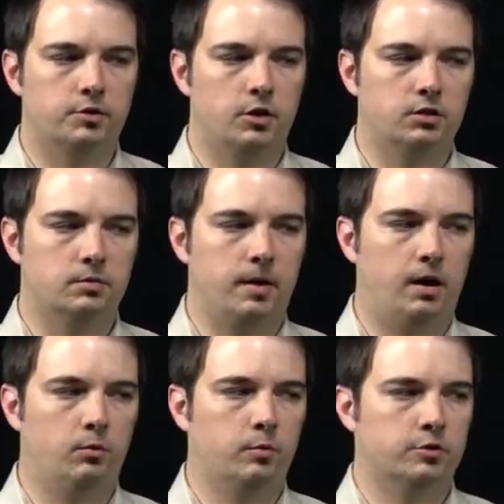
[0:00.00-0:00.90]
talked
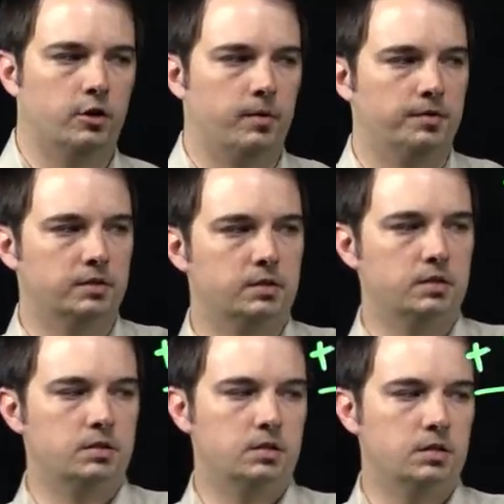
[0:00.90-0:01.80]
about when we're talking about the
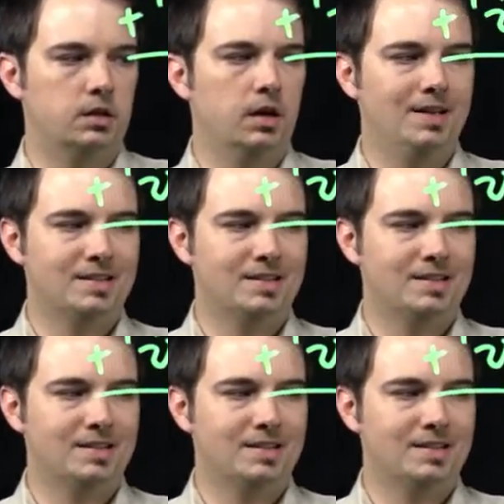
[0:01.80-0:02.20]
DC